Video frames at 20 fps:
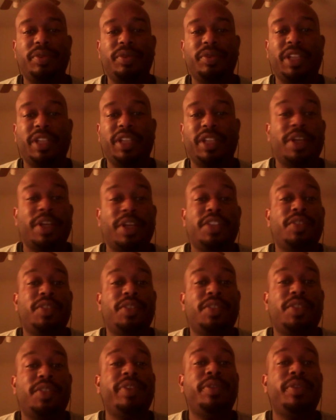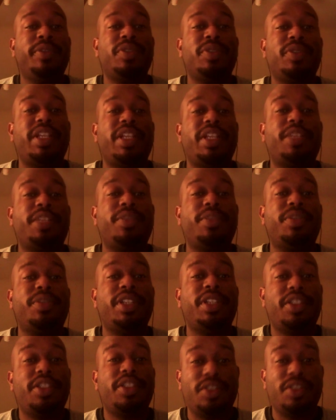that's why this is a preview /
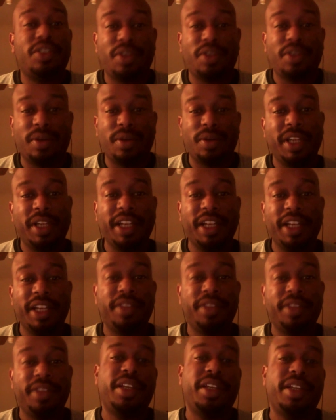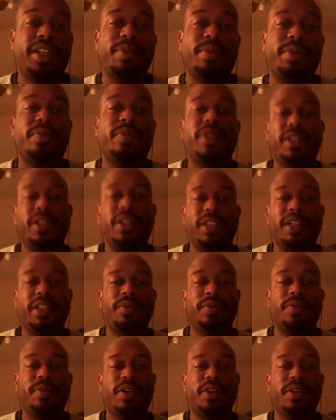prediction show. Anything can happen. If
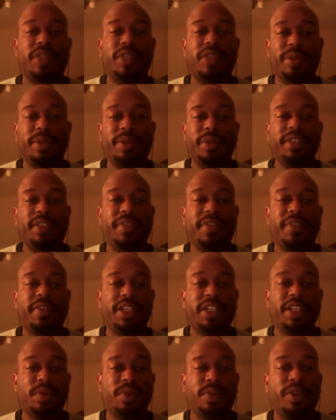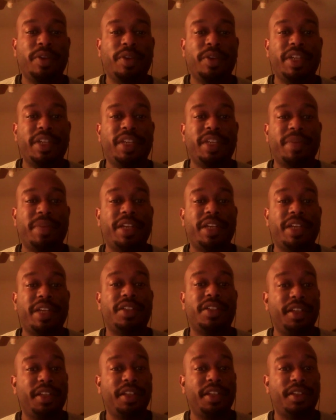we're all WWE fans, we've learned that in the past.
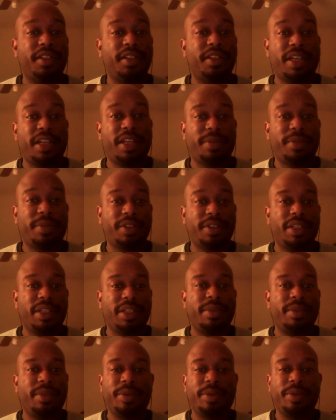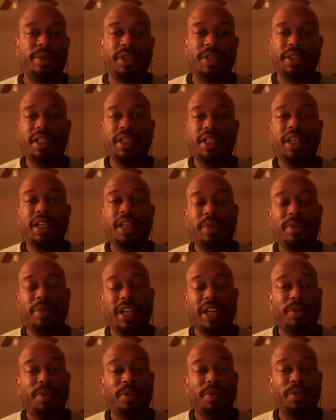Anything can happen in WWE. But
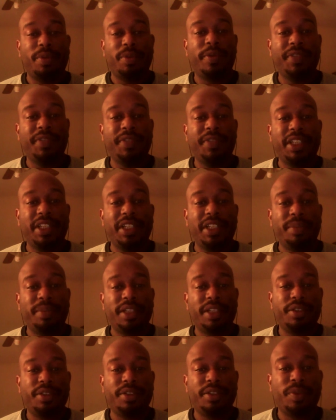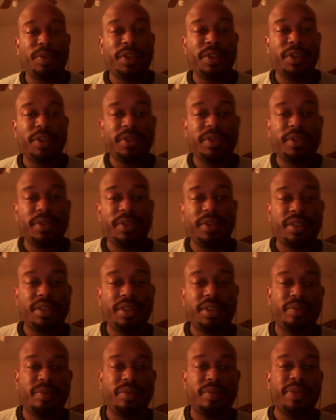I am going with Nikki Bella as your winner for
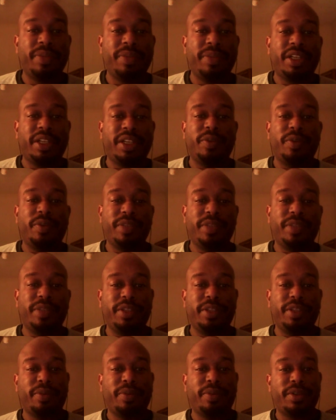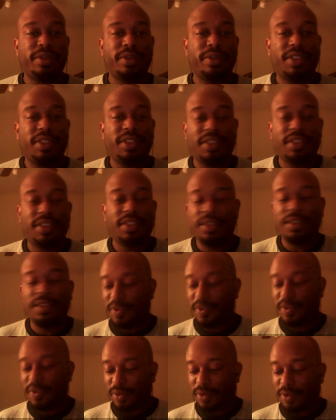this. Brie Bella will be the personal assistant
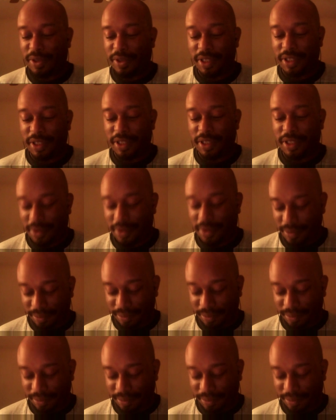for 30 days.